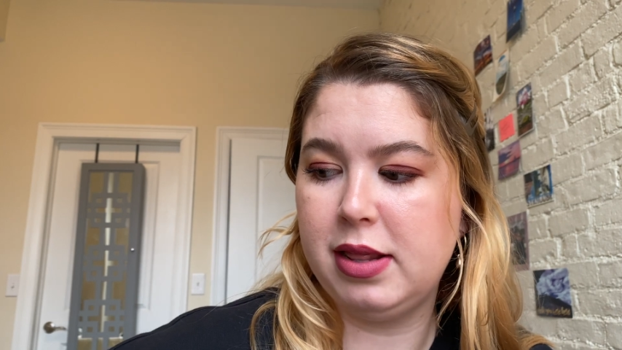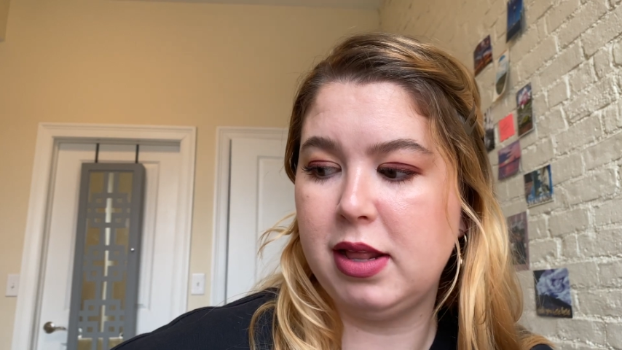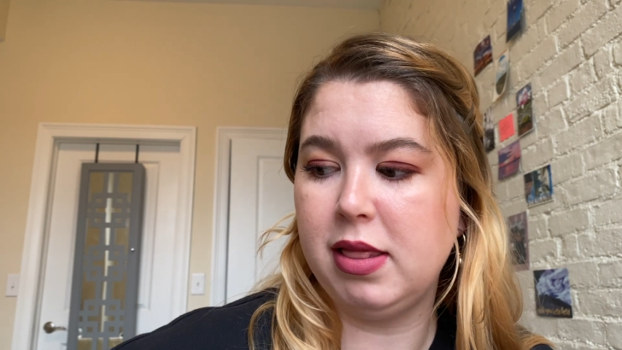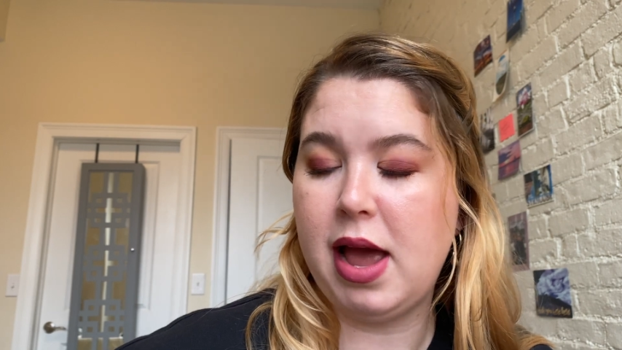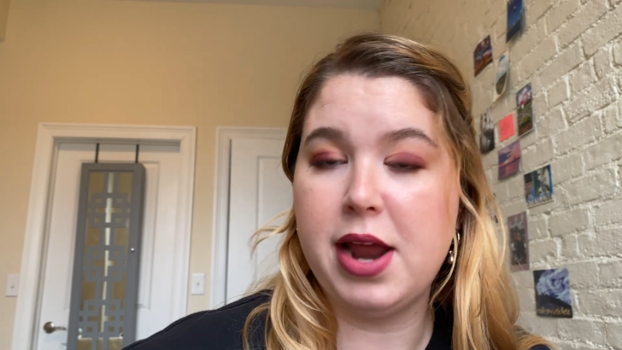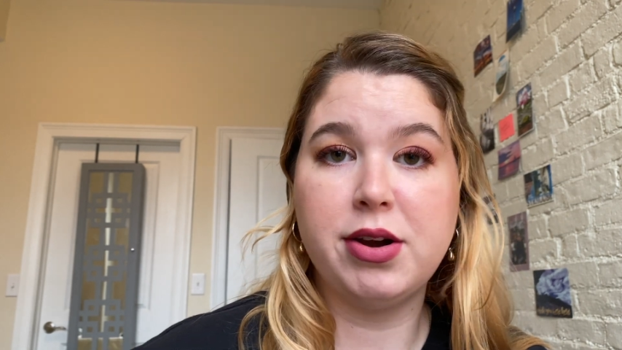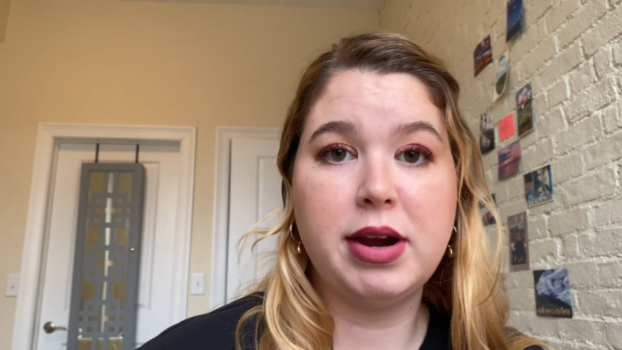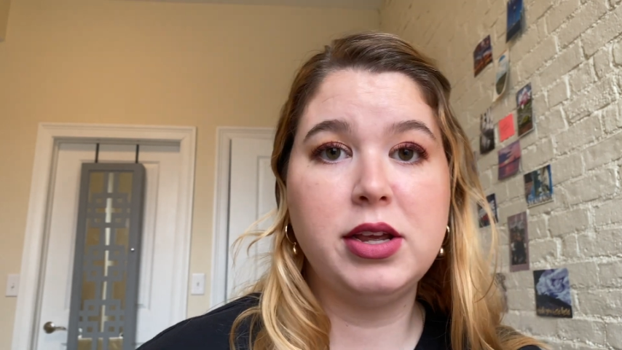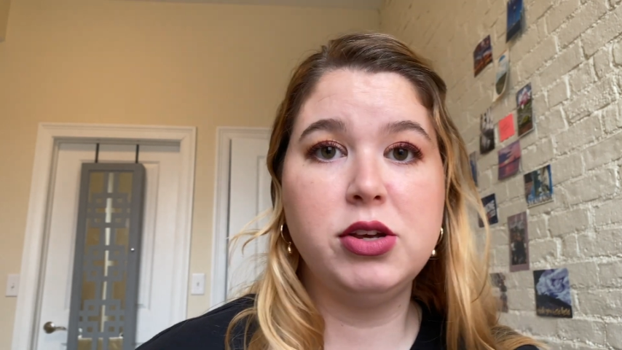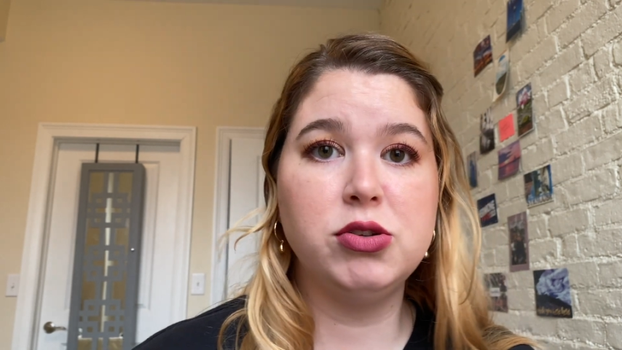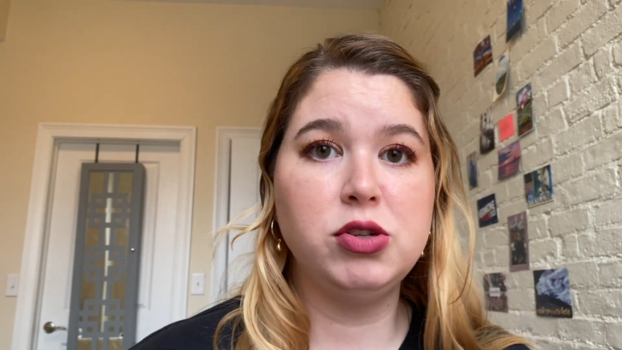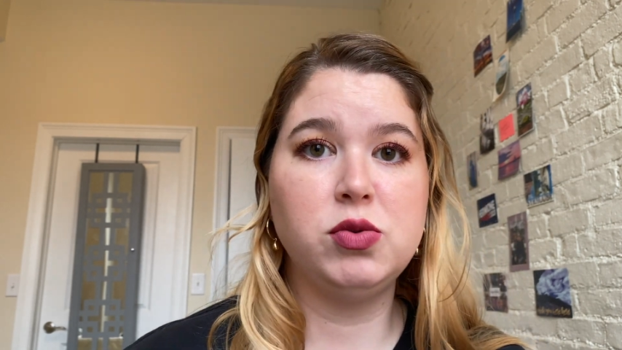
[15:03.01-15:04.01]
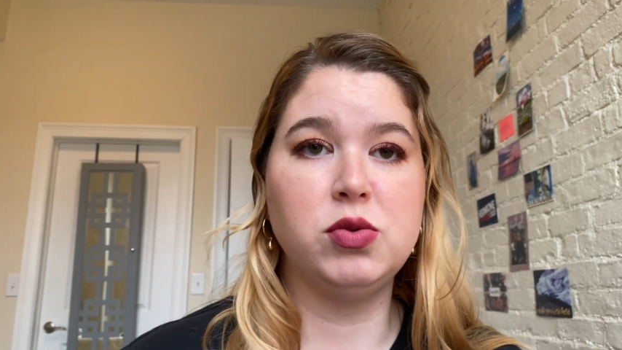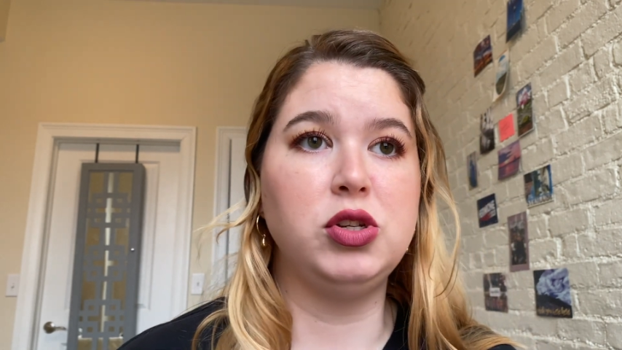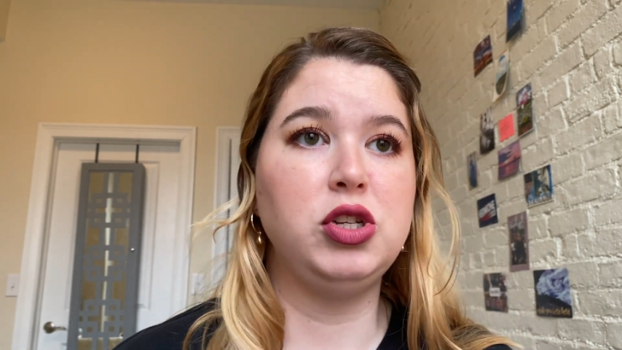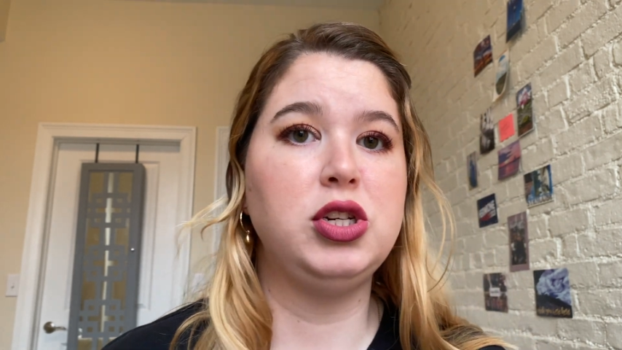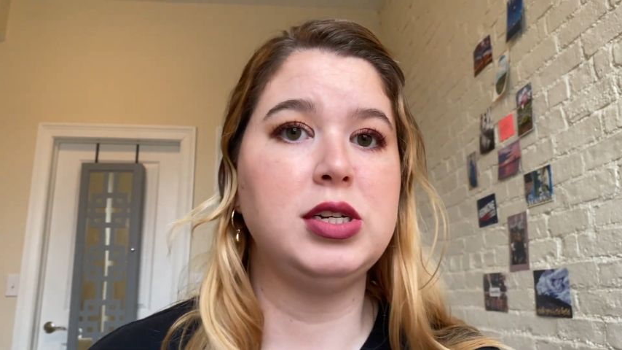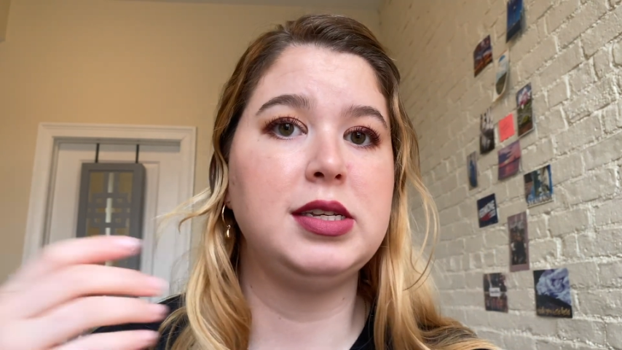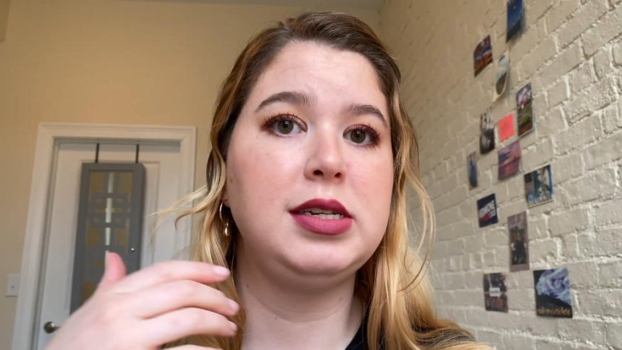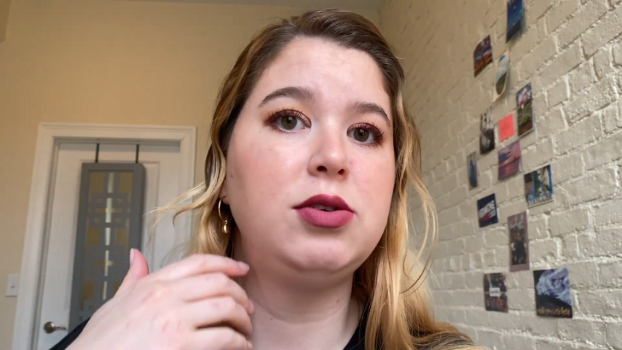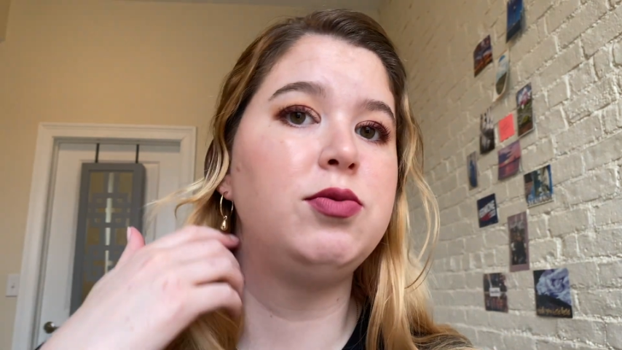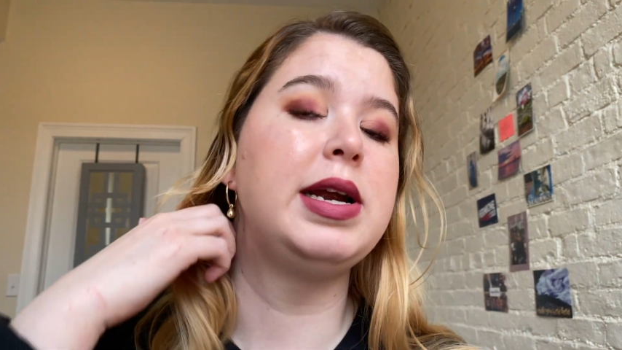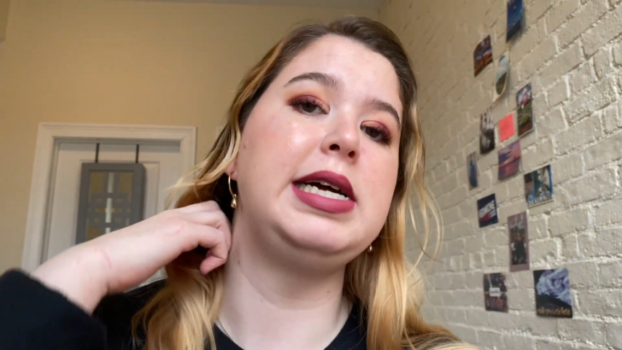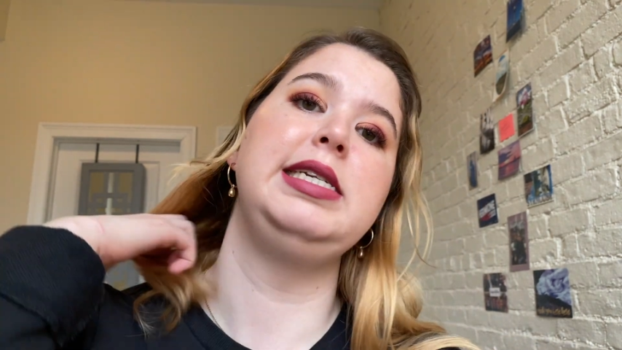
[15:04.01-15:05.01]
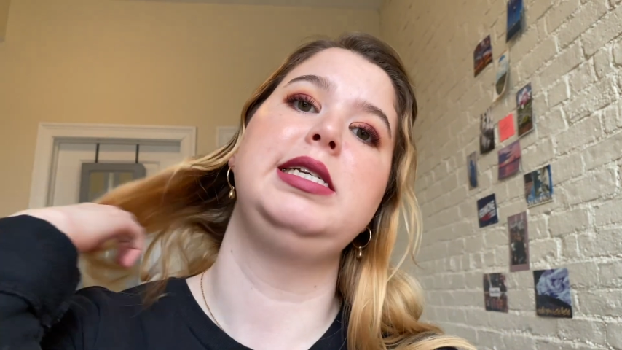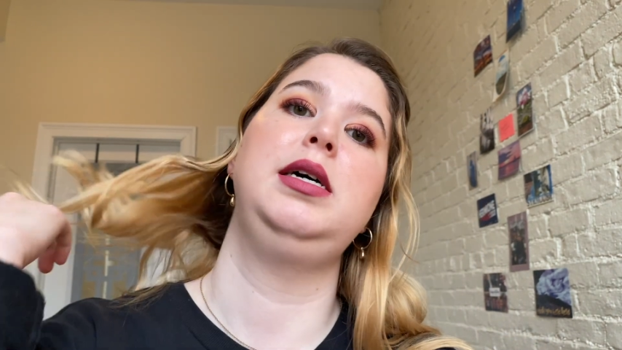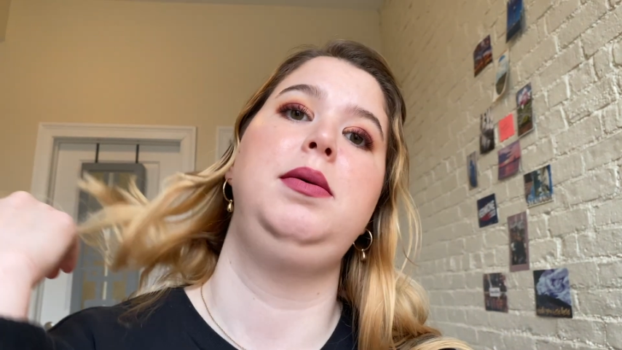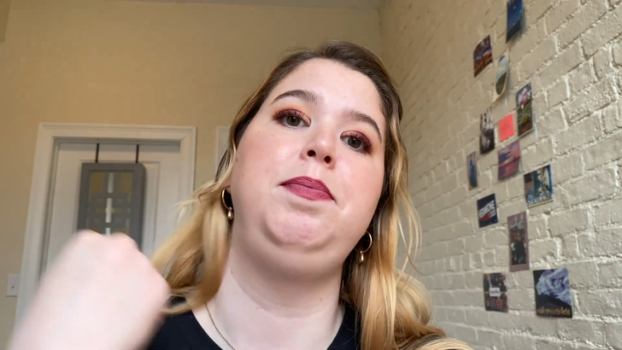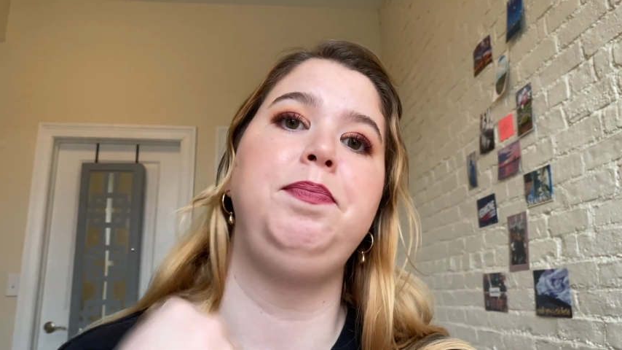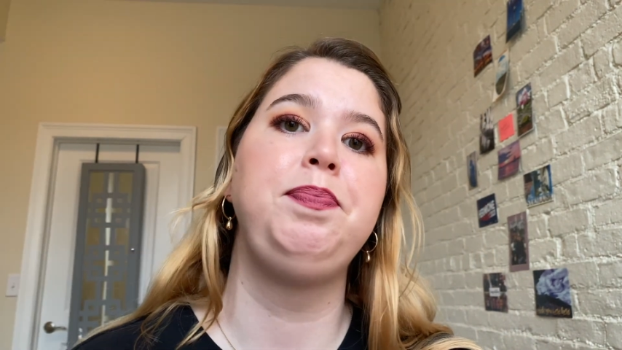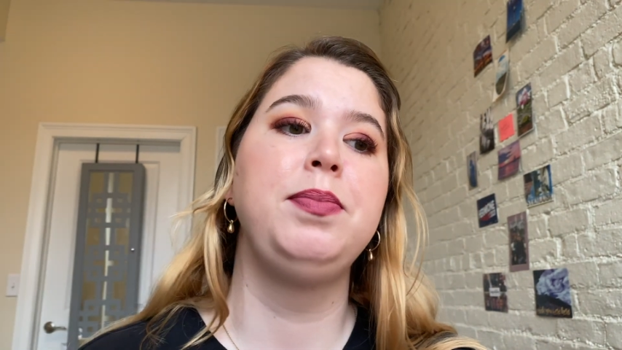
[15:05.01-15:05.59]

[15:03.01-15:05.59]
the liner I used was just a random